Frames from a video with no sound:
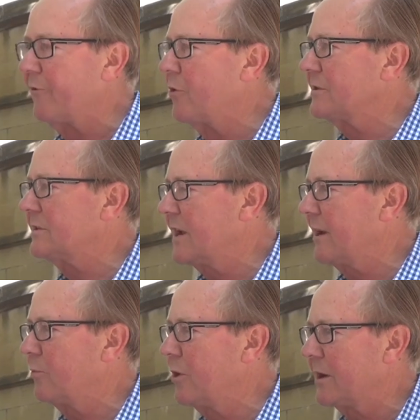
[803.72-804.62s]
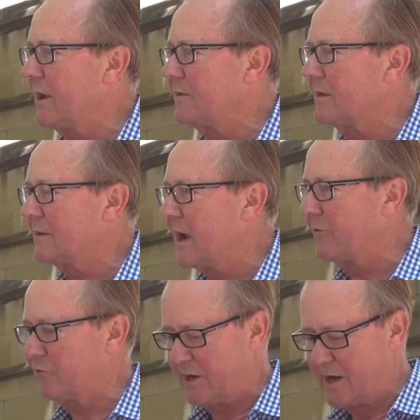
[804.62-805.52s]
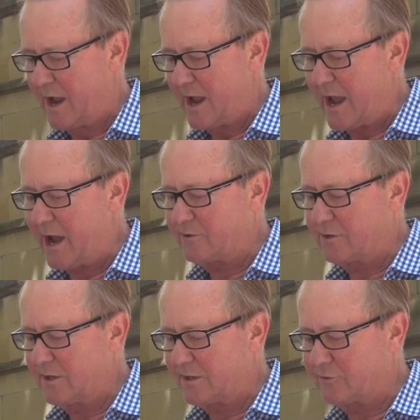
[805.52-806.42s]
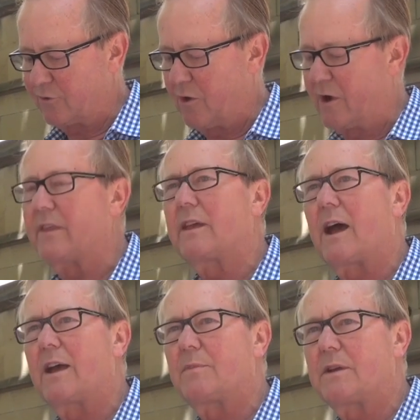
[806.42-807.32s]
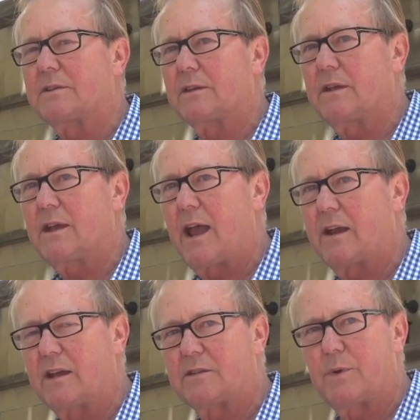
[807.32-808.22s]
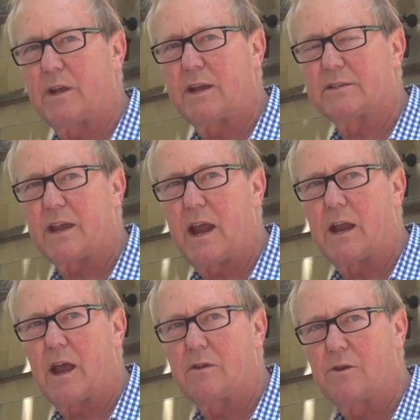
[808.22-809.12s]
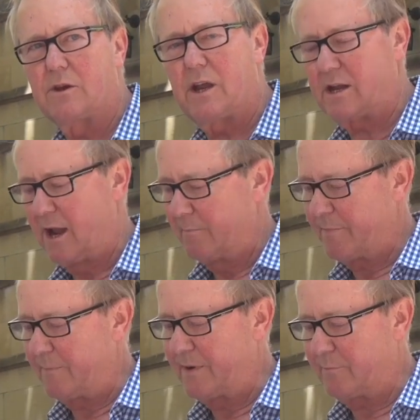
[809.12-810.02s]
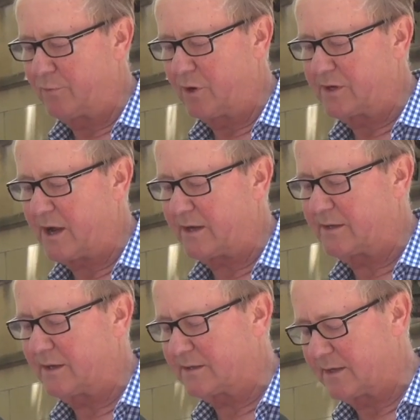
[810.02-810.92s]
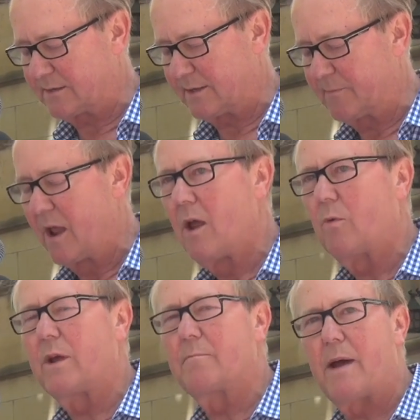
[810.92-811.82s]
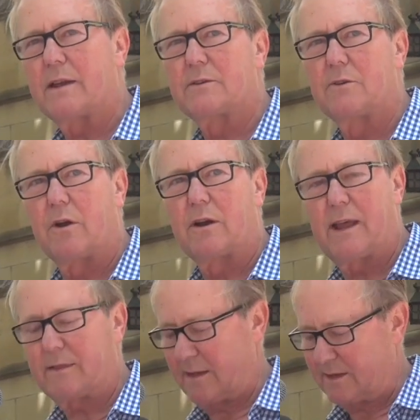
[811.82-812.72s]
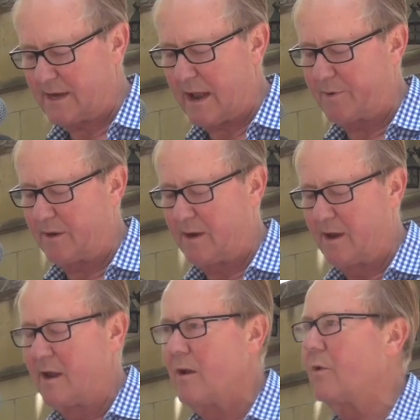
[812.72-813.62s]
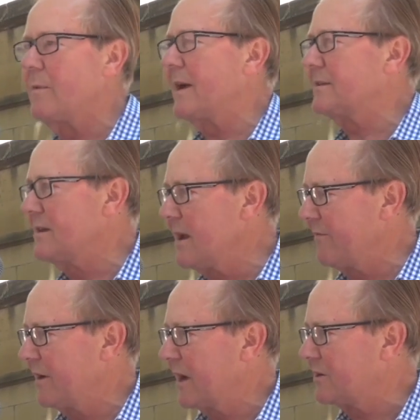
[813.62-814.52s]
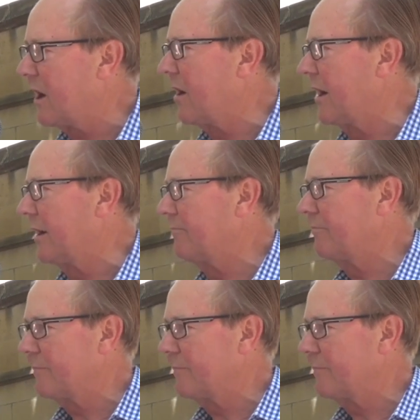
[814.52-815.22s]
are forces at work in this country out to destroy the ABC and SBS and our unique public broadcasting system. We must not let this happen. We must never get tired.